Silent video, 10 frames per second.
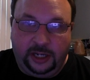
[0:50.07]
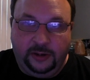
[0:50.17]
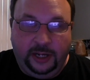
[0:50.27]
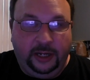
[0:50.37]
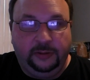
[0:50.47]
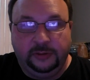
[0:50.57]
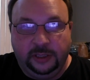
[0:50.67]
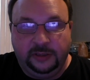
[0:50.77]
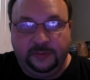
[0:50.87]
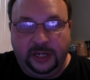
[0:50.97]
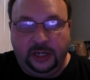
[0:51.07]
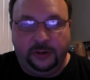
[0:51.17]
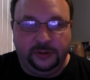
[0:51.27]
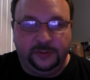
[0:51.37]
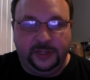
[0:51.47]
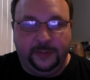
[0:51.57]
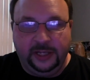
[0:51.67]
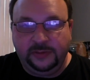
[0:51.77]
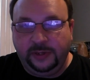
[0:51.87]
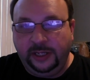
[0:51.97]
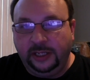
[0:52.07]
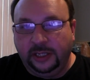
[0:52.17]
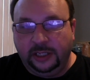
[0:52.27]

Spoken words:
know how. It might not always be the best way.